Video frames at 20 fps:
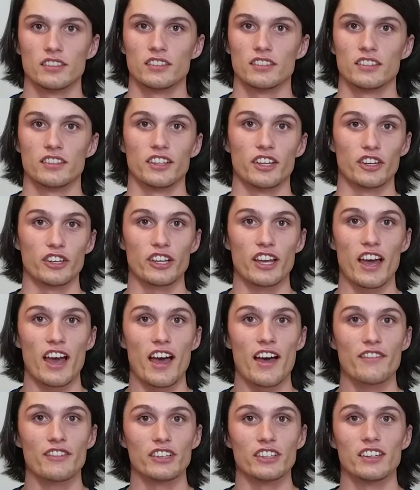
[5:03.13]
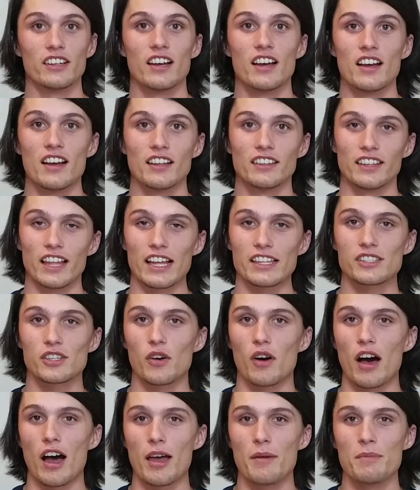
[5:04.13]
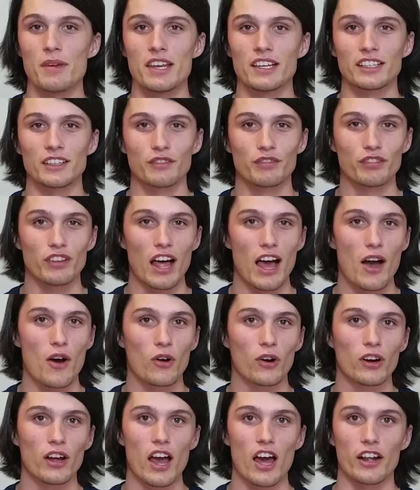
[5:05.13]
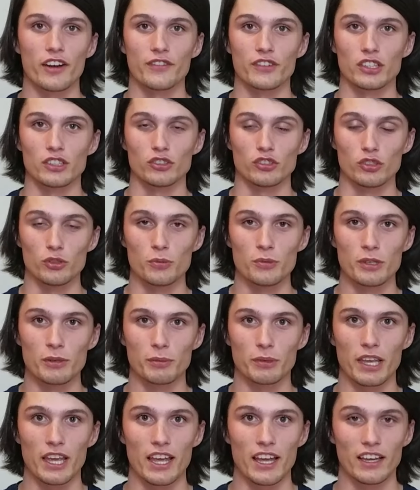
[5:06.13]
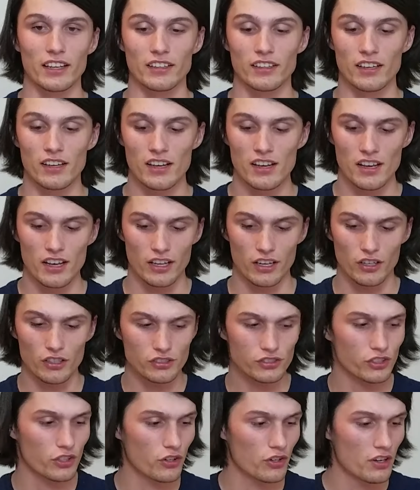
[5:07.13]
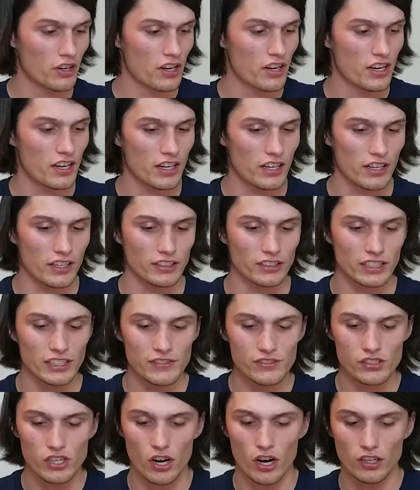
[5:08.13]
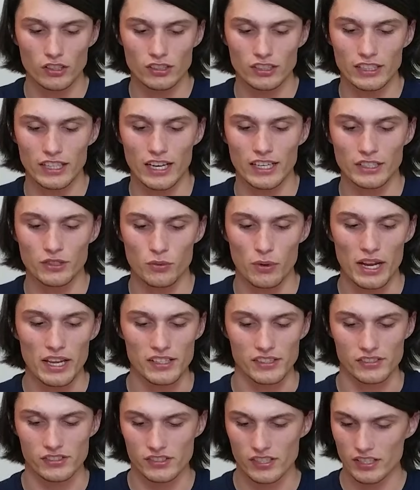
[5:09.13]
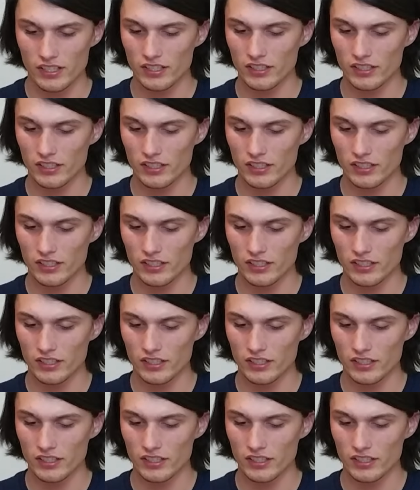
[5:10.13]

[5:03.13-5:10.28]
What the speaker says: There you have it. That's how I make a flower out of an aluminum can. And also, it leaves hardly any waste.